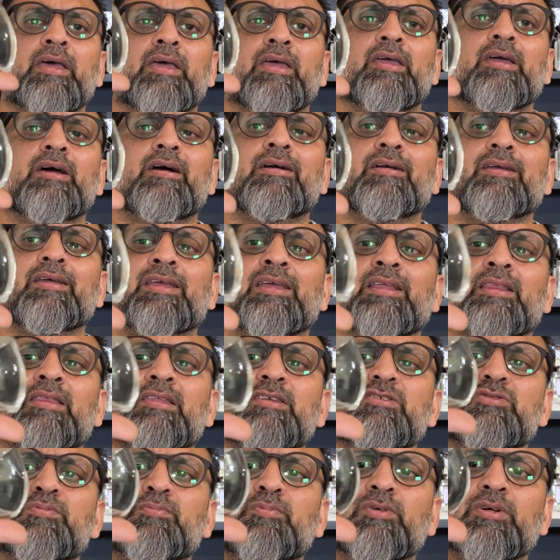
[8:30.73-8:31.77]
Here in
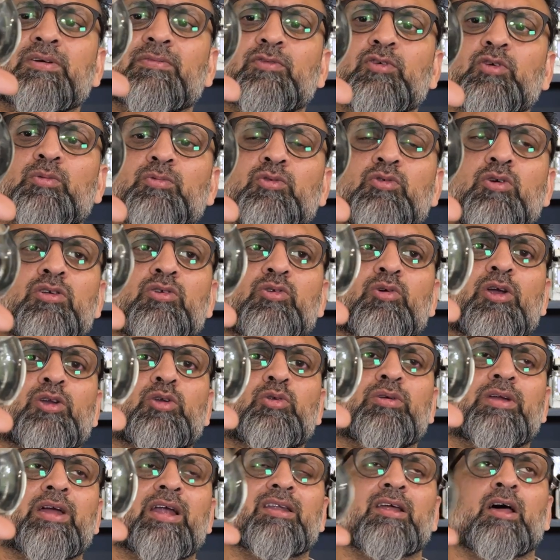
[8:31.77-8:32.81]
this perfume, you are going
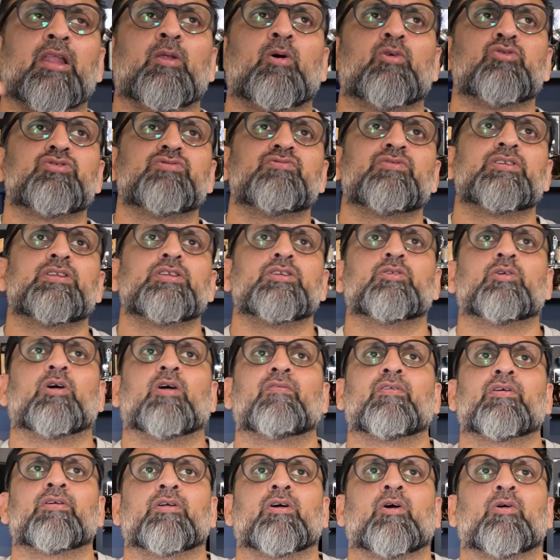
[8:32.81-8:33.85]
to get a longevity
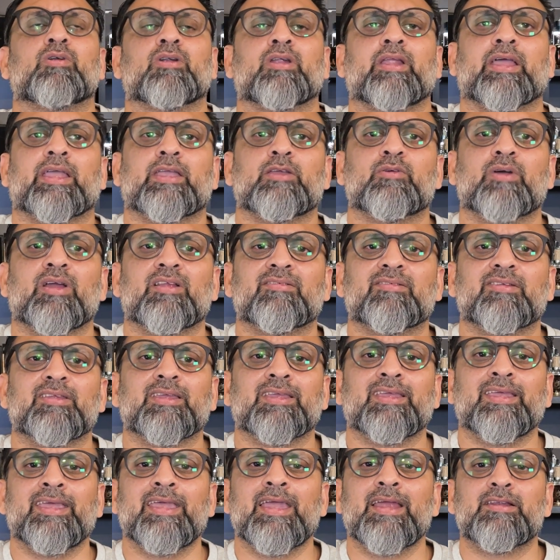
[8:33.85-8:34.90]
of around like you can
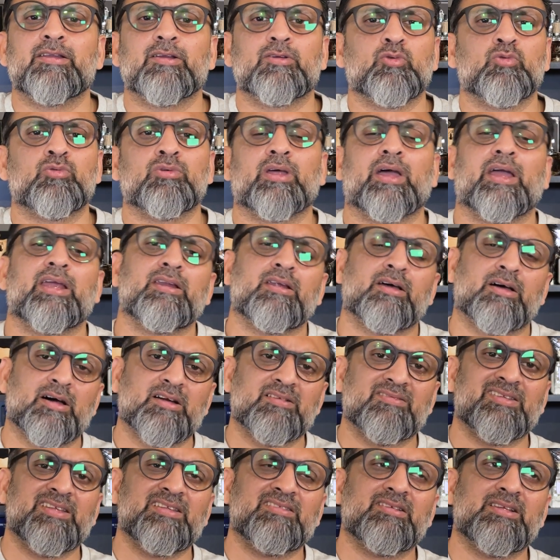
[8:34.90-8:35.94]
say eight to nine
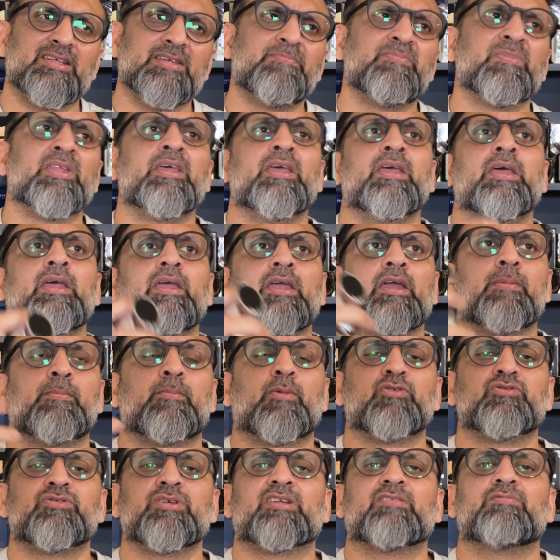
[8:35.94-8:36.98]
hours easily. It
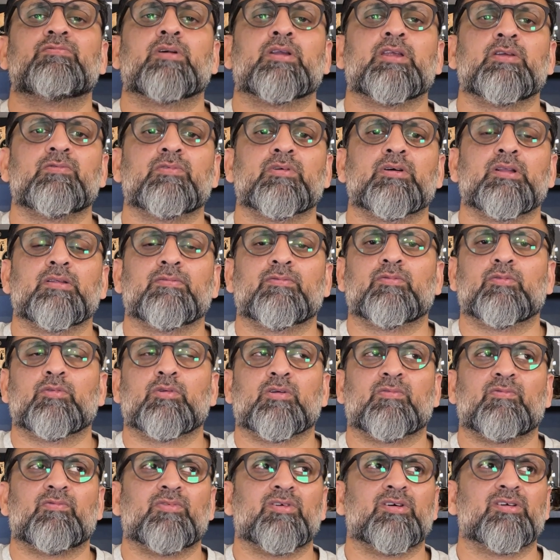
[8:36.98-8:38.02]
projects very well
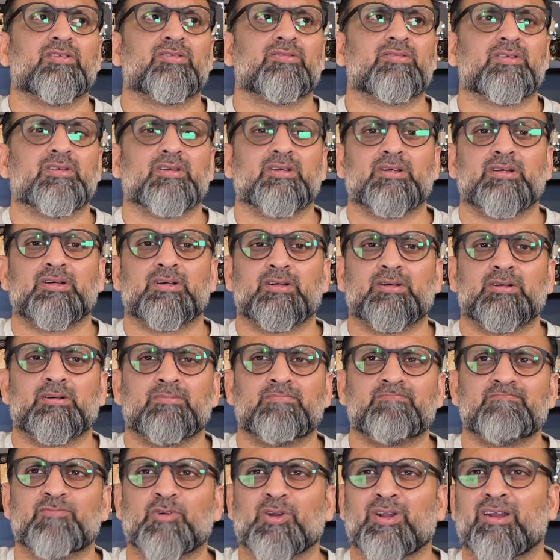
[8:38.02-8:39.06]
for first uh,
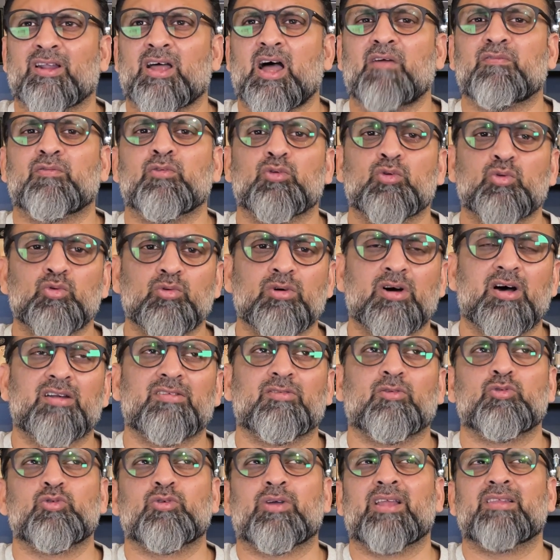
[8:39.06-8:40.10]
one and a half to two hours,
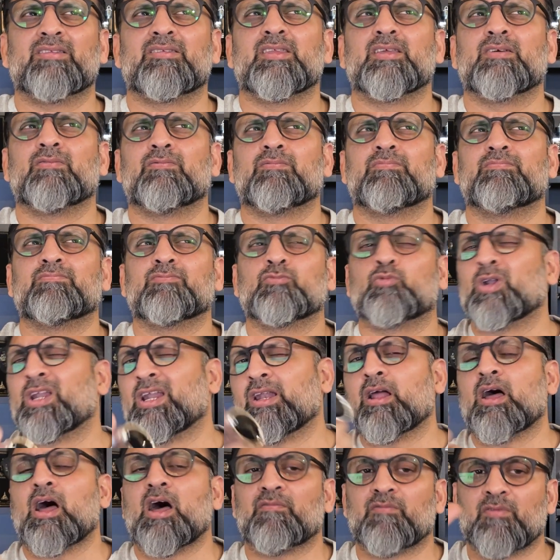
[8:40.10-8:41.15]
or you can say one
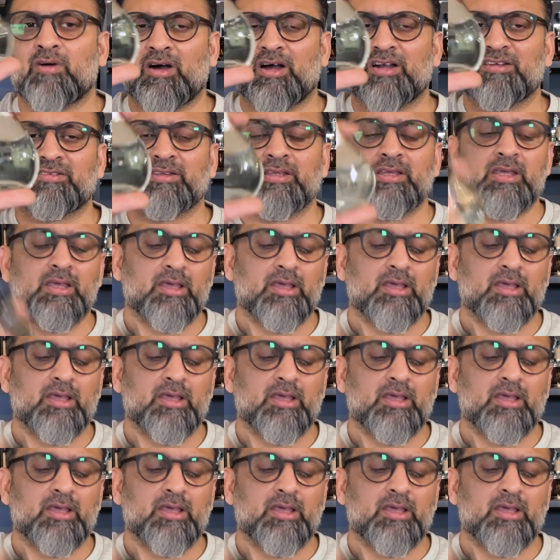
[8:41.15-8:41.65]
and a half hours.